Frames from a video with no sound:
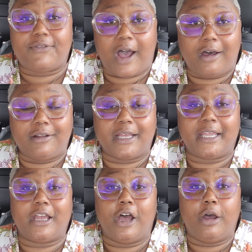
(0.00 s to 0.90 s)

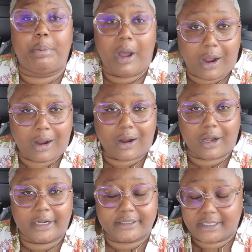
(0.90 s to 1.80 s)
falling
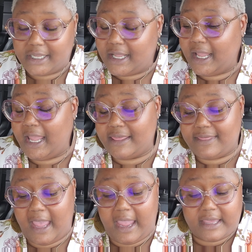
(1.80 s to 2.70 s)
apart.
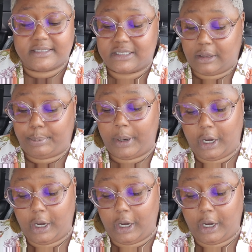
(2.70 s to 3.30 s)
And that is the